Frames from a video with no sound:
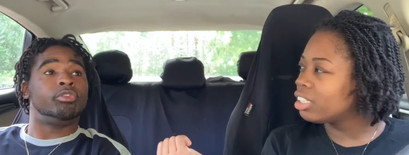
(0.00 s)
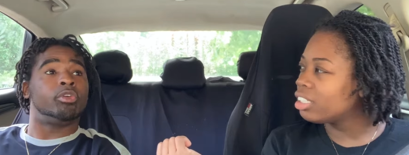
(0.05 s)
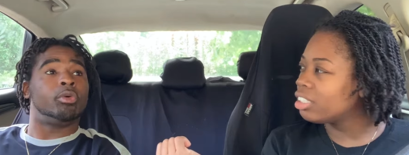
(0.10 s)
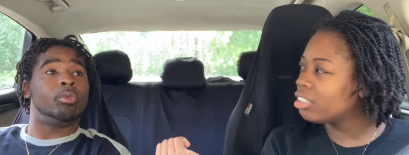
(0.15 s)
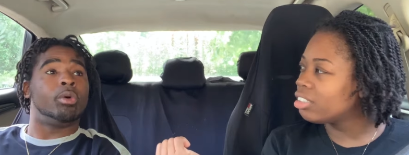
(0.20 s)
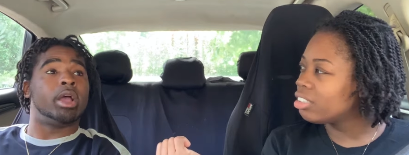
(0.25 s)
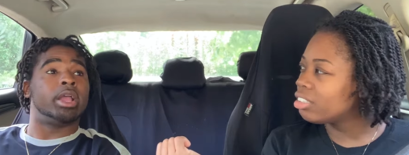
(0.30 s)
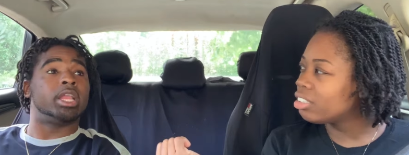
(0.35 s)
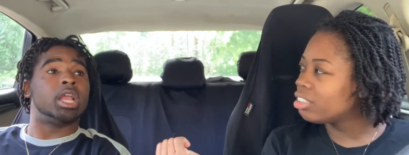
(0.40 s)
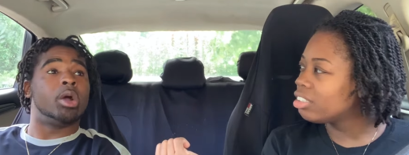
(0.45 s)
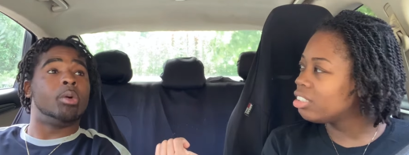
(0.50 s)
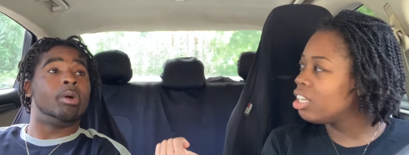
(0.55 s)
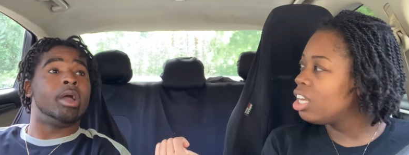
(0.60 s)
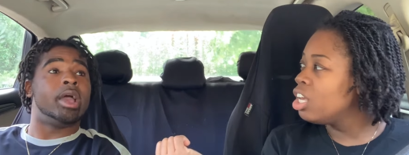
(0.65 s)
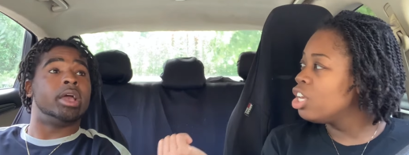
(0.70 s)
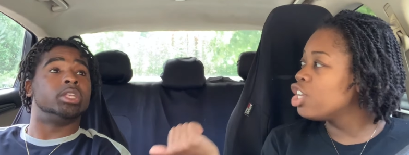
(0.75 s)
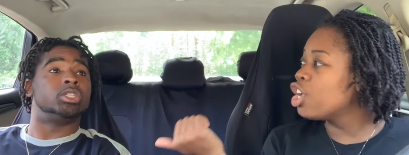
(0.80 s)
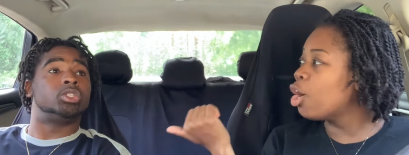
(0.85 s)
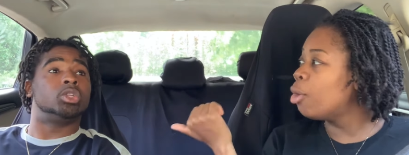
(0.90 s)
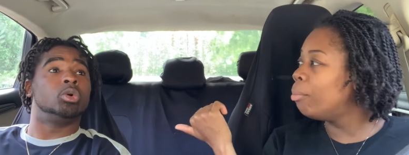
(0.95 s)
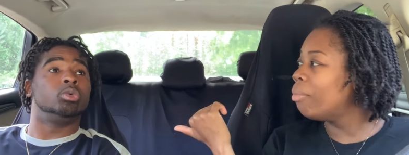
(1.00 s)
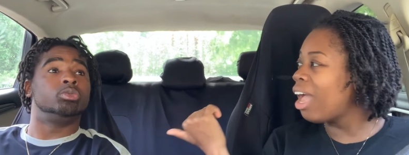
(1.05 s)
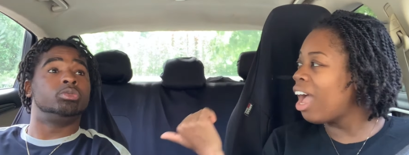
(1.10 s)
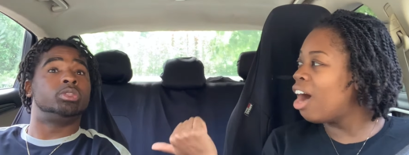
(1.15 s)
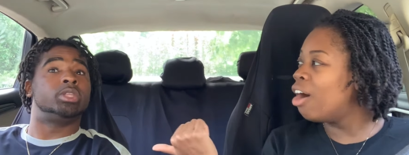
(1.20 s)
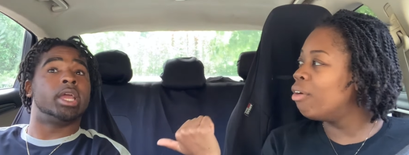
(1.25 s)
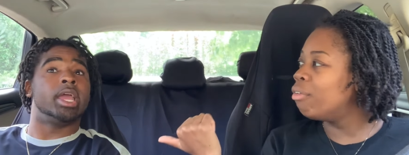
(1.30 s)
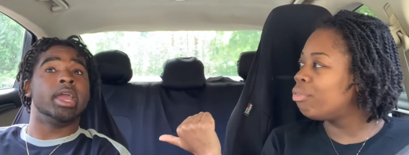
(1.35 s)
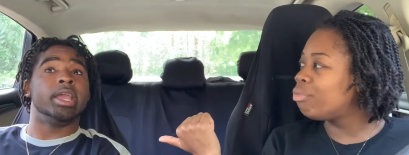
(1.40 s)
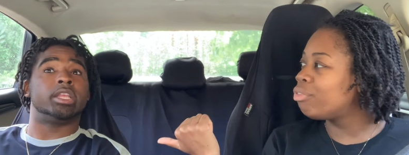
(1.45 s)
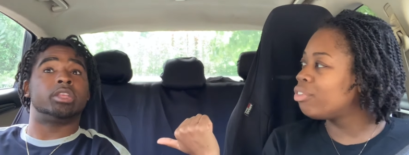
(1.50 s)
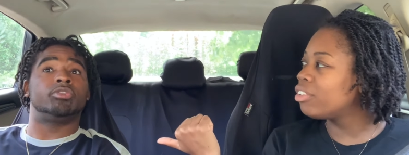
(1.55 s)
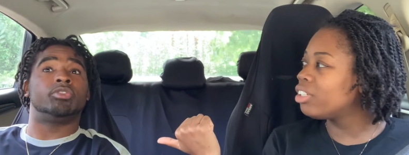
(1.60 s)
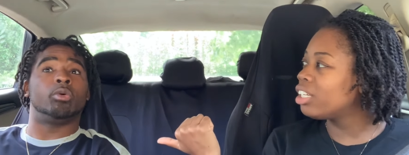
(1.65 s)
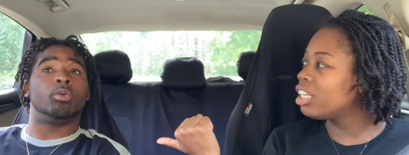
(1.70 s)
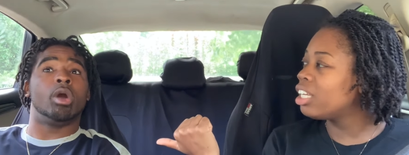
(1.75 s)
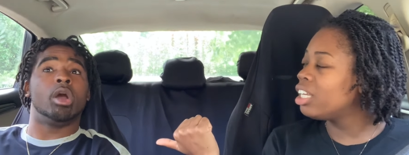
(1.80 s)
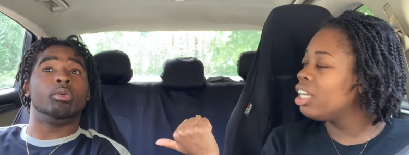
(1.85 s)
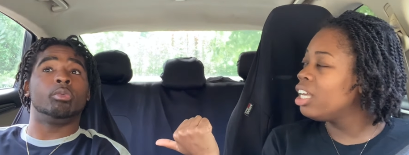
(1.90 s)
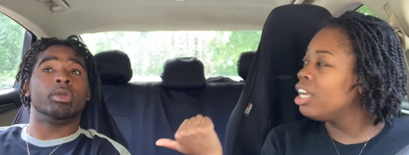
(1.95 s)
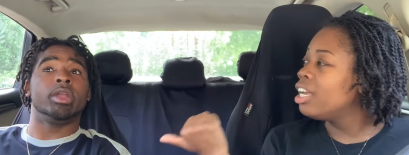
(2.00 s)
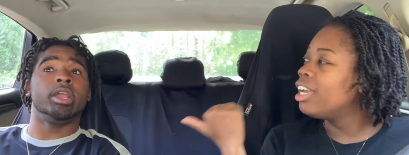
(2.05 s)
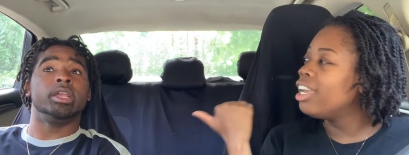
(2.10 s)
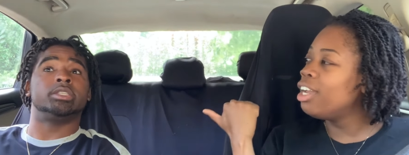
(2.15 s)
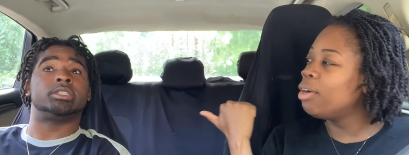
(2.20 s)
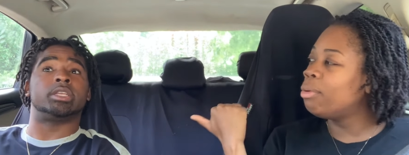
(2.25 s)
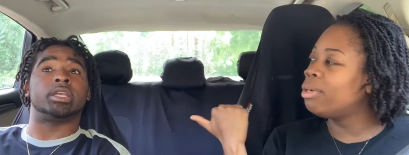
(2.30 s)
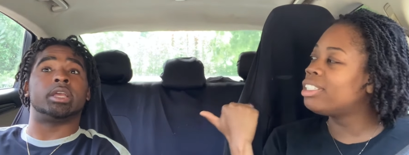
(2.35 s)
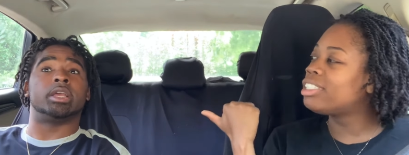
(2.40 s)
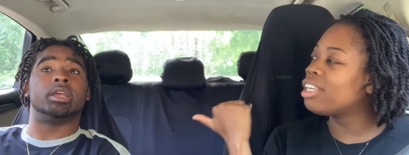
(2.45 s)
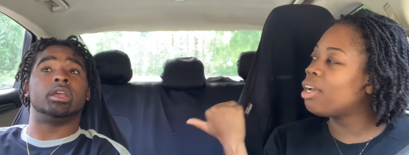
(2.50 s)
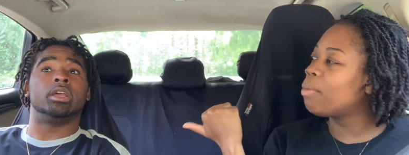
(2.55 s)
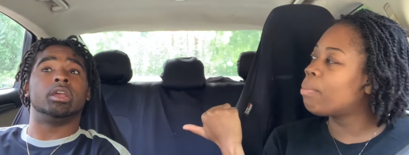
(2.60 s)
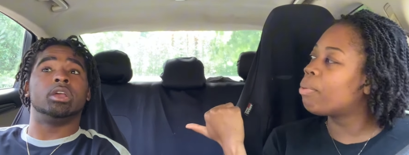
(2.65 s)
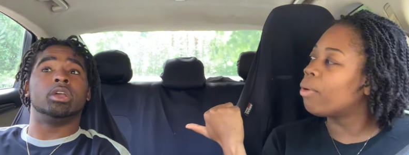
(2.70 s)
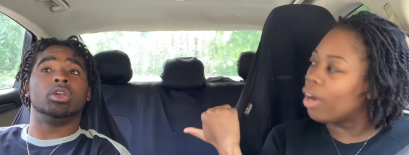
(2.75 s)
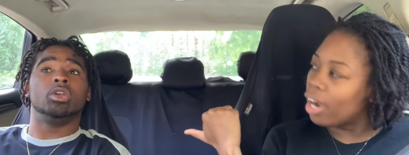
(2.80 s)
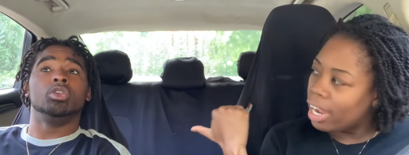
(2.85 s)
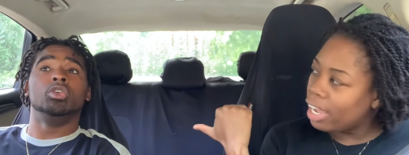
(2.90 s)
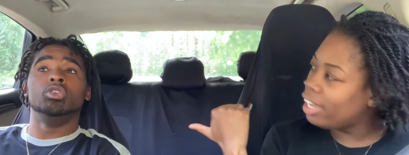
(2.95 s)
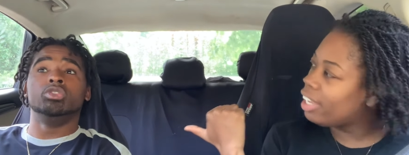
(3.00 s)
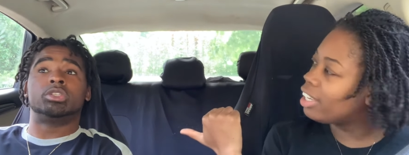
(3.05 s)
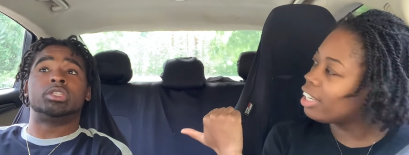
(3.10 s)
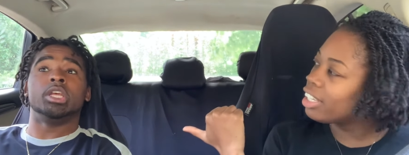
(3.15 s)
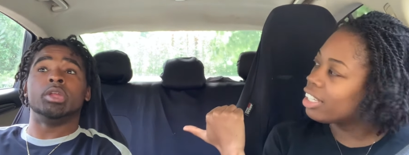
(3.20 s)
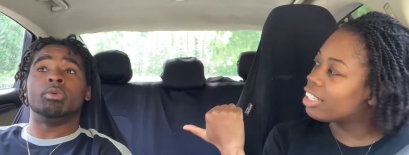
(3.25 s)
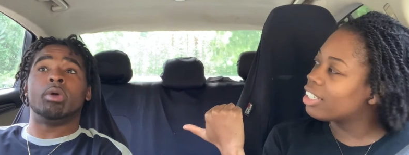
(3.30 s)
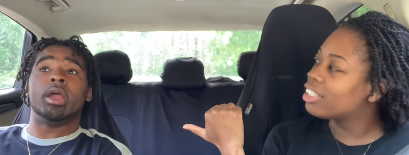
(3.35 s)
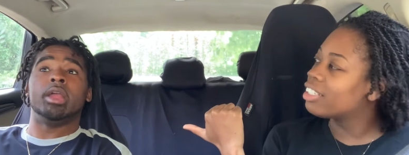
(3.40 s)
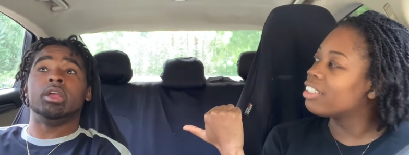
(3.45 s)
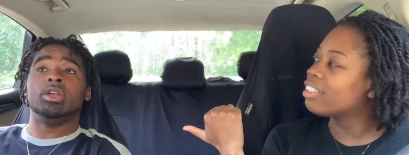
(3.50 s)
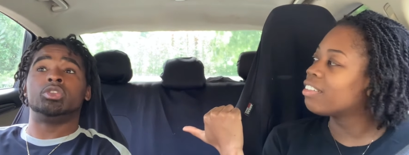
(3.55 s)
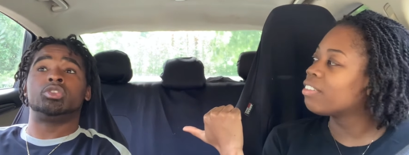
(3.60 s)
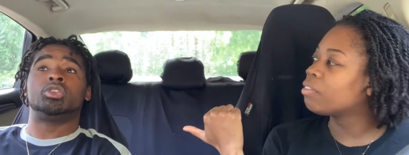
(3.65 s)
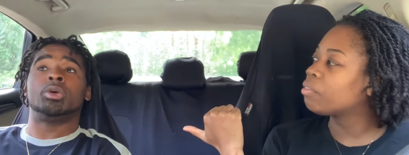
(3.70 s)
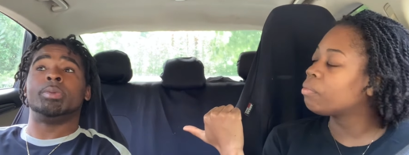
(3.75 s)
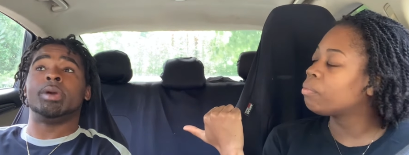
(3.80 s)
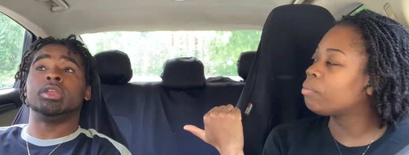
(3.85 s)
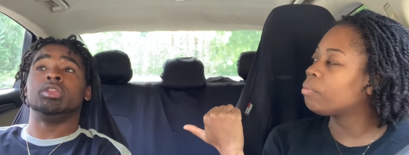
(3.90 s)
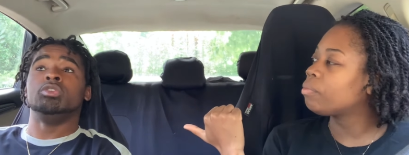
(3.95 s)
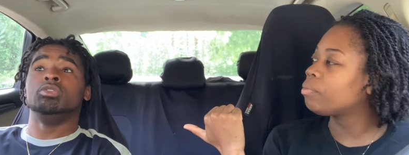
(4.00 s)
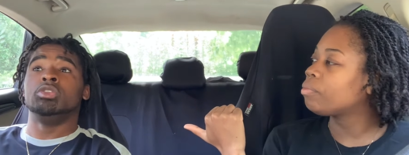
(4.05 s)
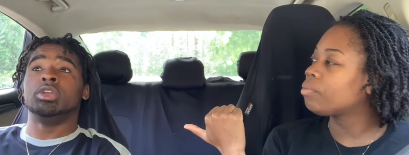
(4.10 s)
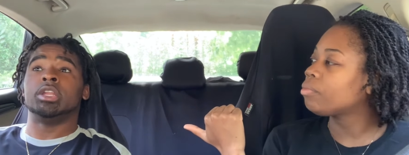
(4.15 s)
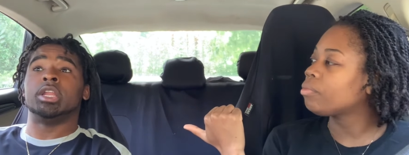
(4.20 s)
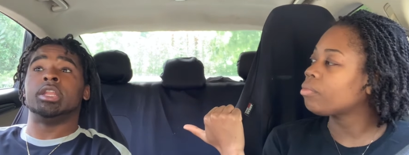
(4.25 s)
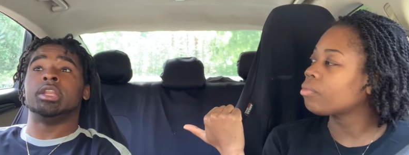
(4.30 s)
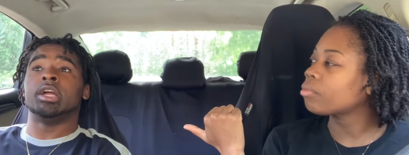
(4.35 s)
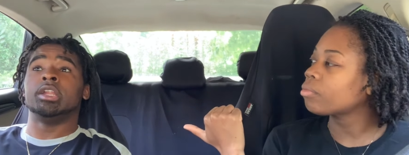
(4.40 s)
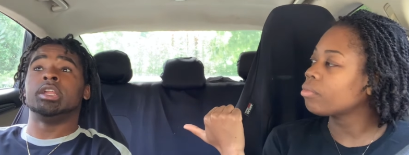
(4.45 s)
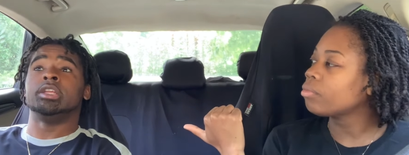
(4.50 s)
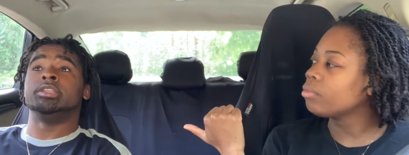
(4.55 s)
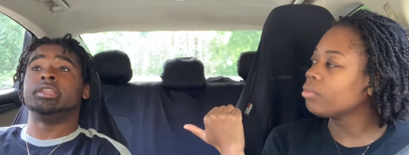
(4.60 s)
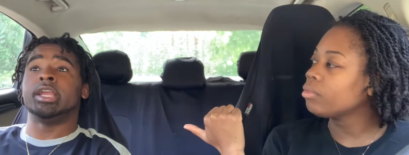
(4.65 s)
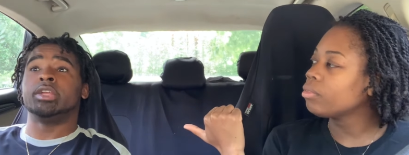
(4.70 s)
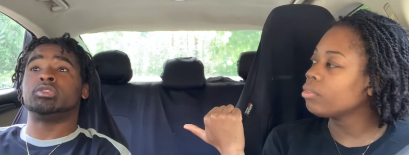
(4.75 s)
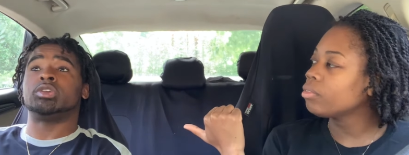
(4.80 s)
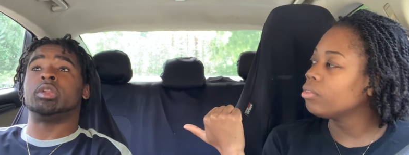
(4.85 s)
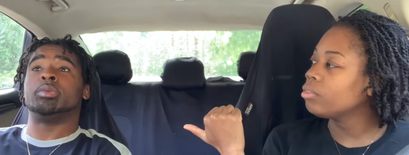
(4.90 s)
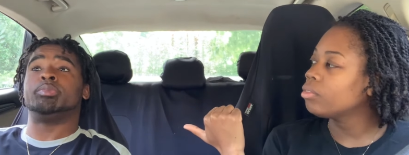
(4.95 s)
Speaker 1: for what? Your ass Your do mouth. dicks for what reason? It was a prank. You sit right here talking about you did another dick trying to